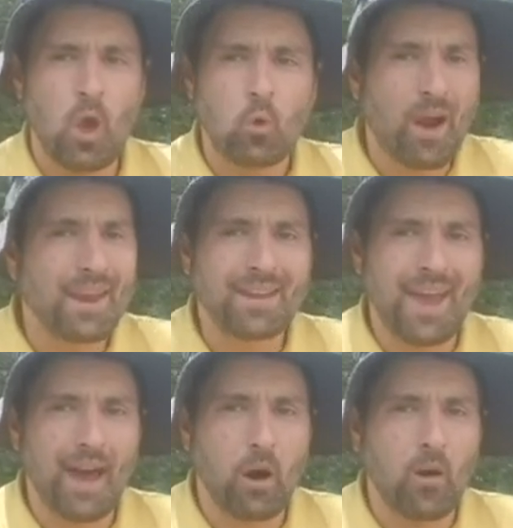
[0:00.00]
Right
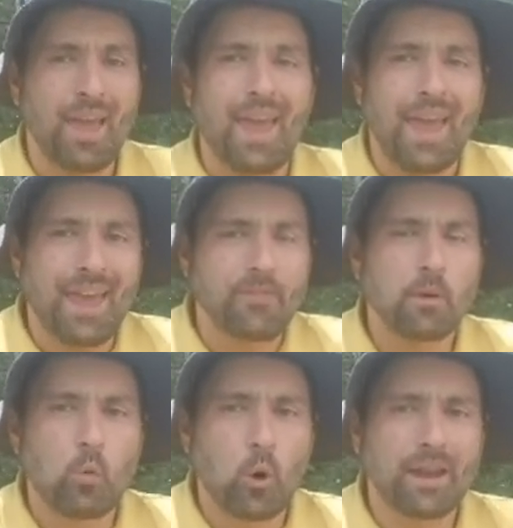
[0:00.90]
now, in the
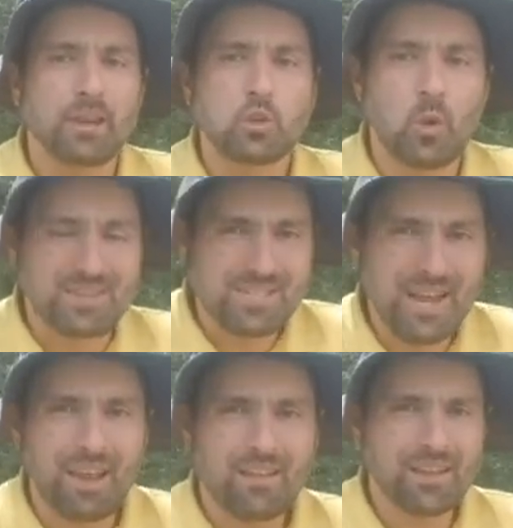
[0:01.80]
morning, do a
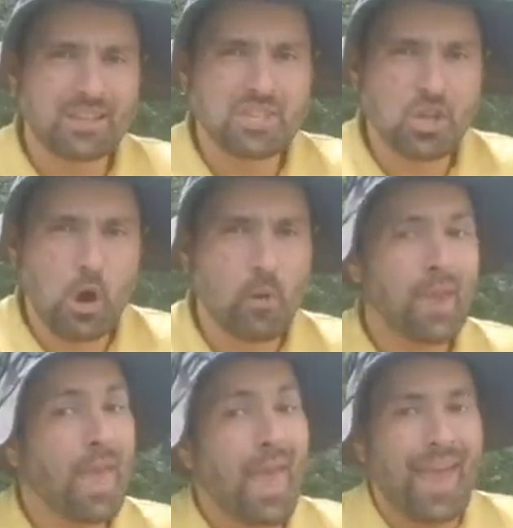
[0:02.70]
cycle and soak,
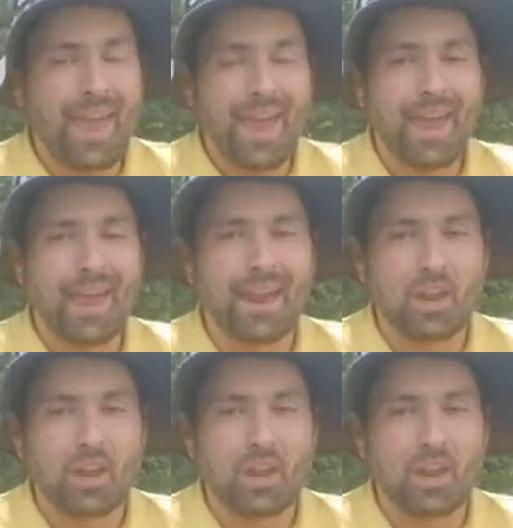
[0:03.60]
and